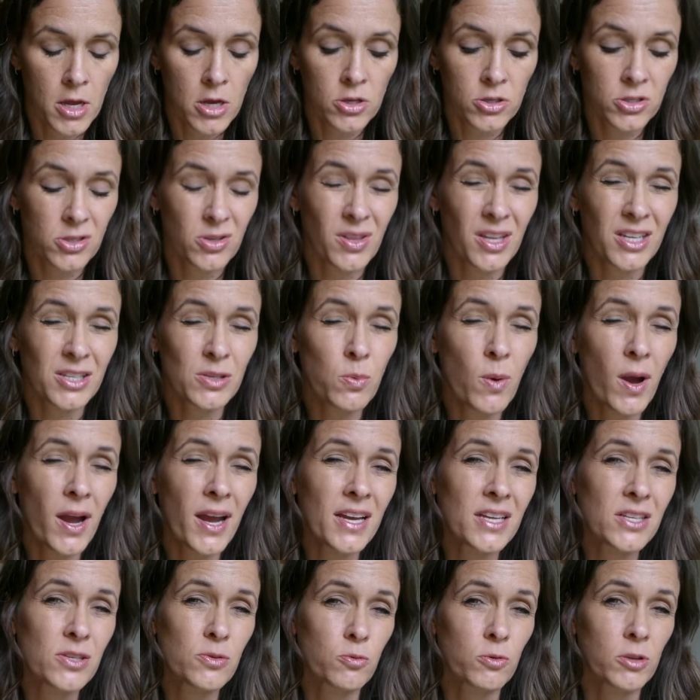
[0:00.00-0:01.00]
So that's
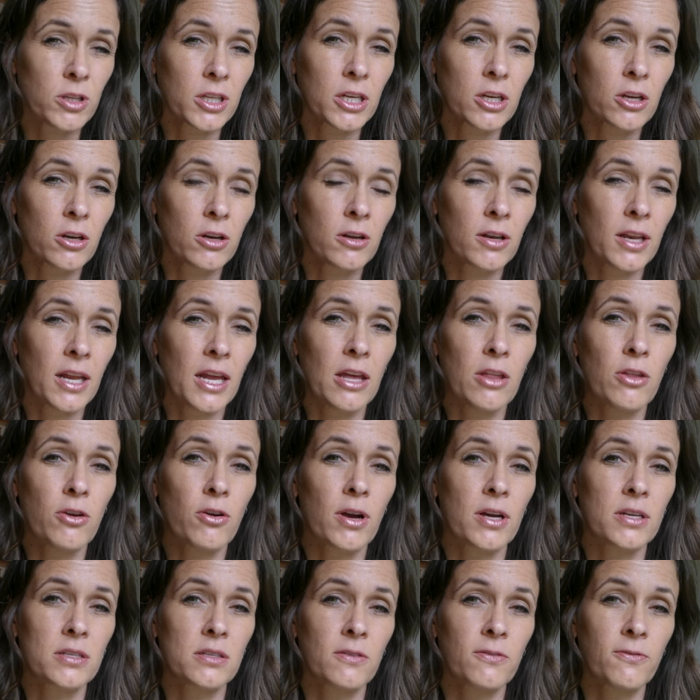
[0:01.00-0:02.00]
why it's really good either
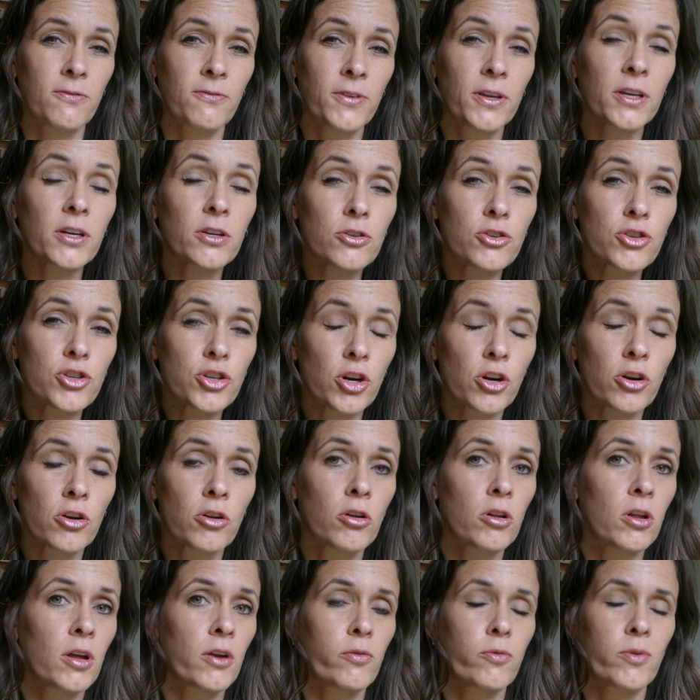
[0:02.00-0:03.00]
as a field
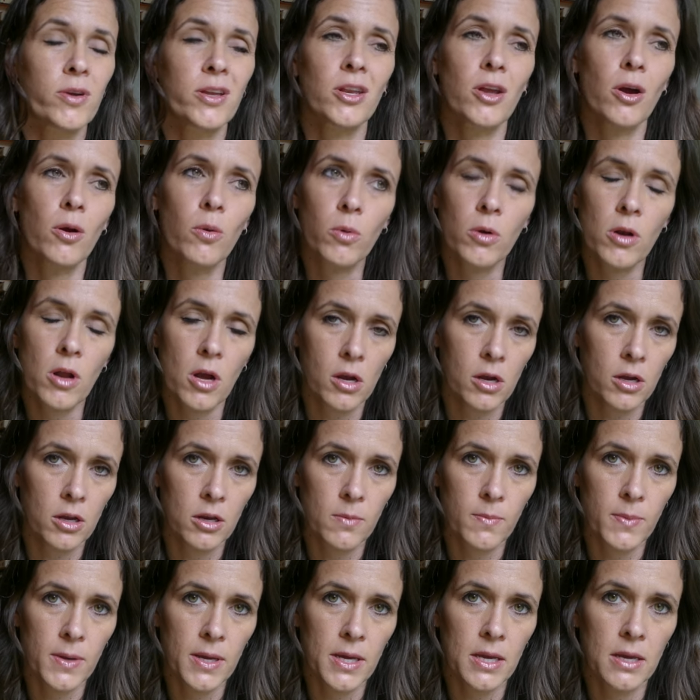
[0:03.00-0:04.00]
journal if we know we're not going
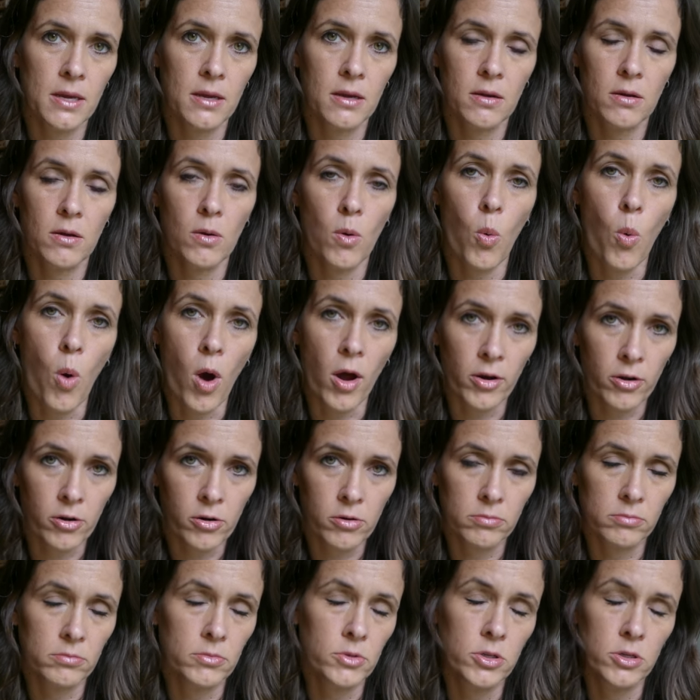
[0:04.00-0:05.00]
to be
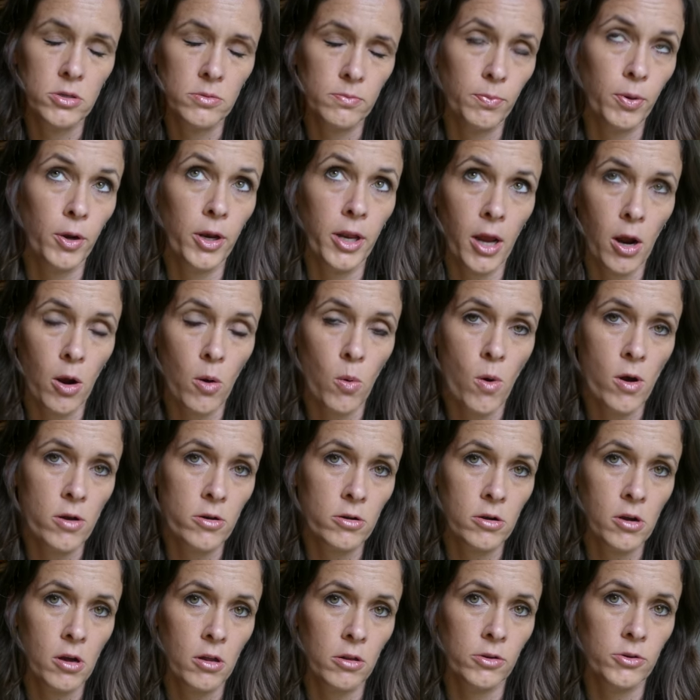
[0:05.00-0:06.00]
water putting our
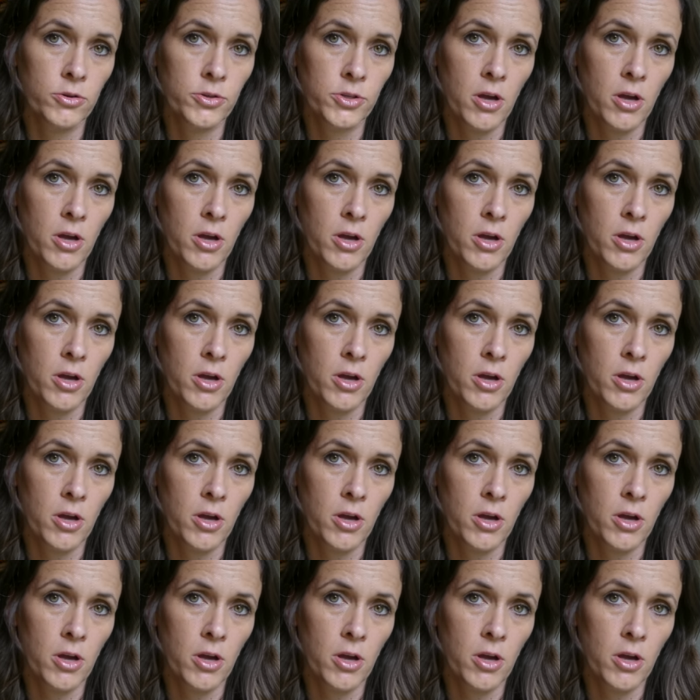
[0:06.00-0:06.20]
watercolors